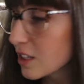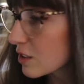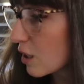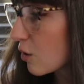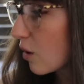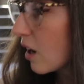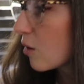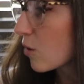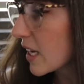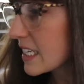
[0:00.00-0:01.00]
So
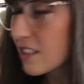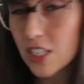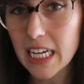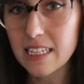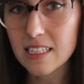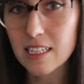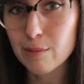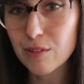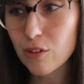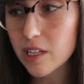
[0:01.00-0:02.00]
what I suggest is,
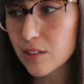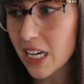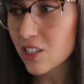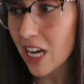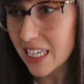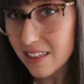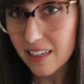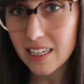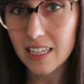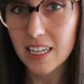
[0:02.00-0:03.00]
before you touch anything
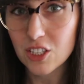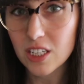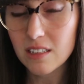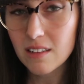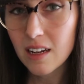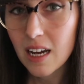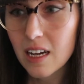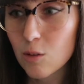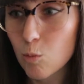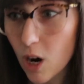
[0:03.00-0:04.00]
in a kitchen,
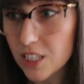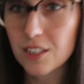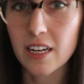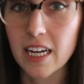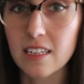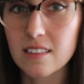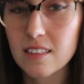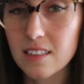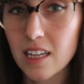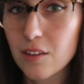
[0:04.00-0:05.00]
wash your hands
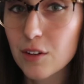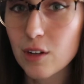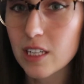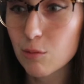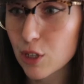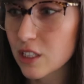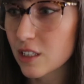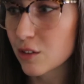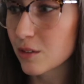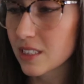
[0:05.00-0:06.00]
if you are the person
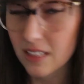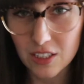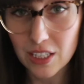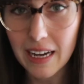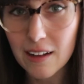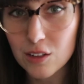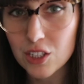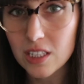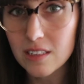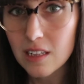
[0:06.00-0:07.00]
who is touching
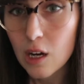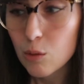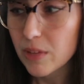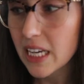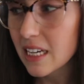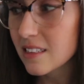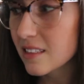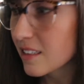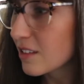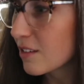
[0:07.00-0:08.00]
allergens, because
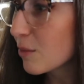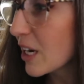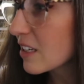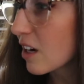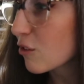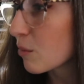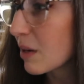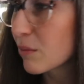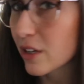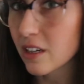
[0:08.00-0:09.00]
you might not
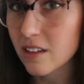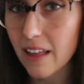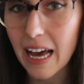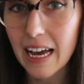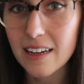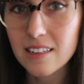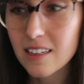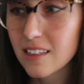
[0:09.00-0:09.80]
remember that